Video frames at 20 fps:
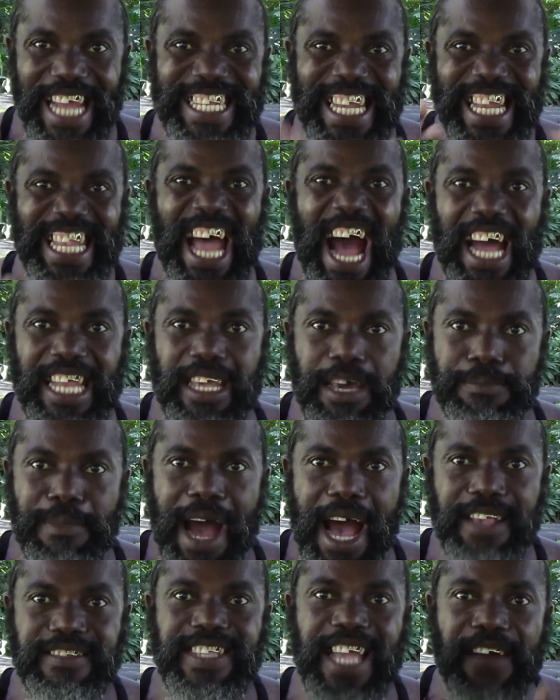the Lord and
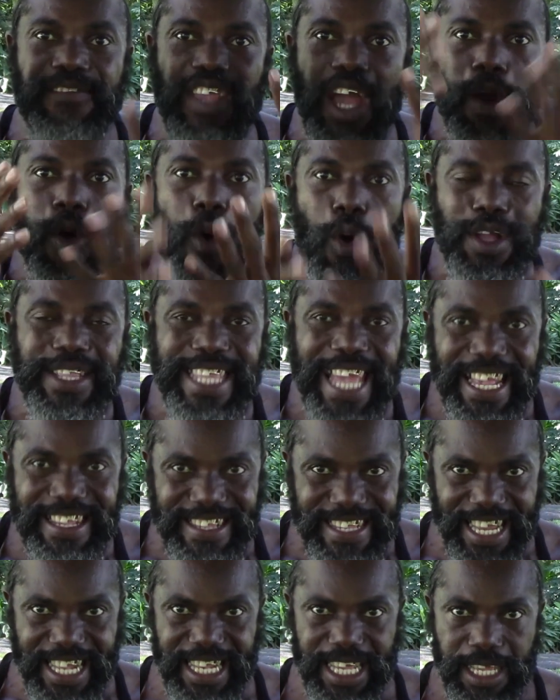master of their own
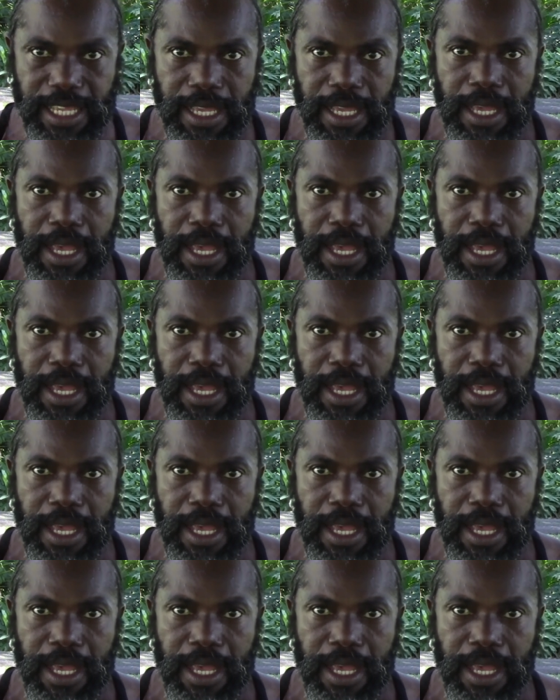destiny,